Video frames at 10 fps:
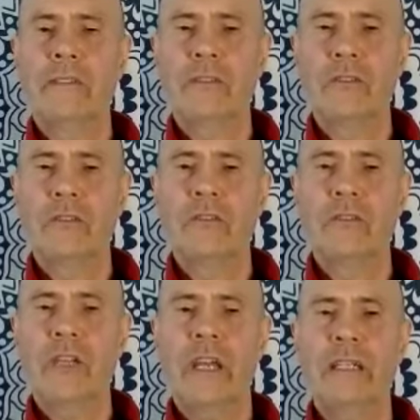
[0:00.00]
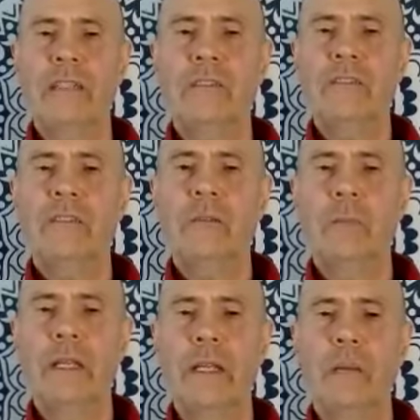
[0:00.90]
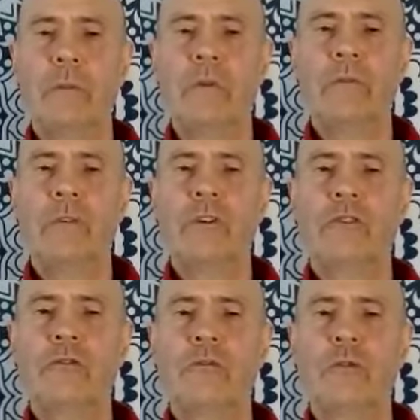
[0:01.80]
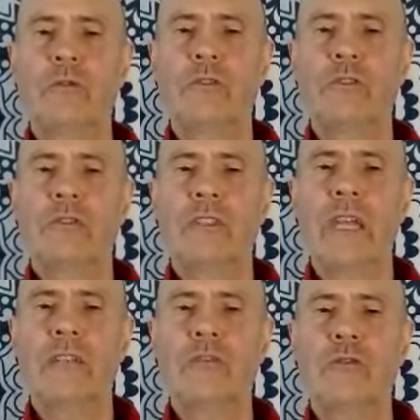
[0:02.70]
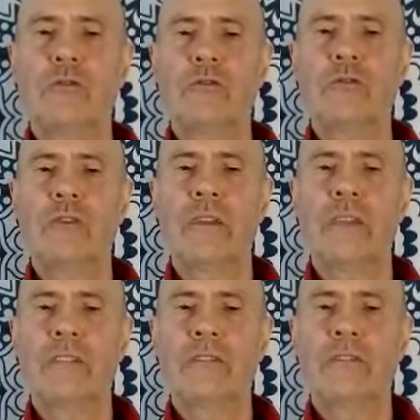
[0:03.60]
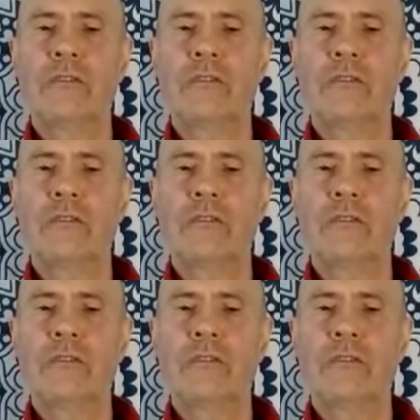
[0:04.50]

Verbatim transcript: It's going to change in a minute, but first of all, just get used to this.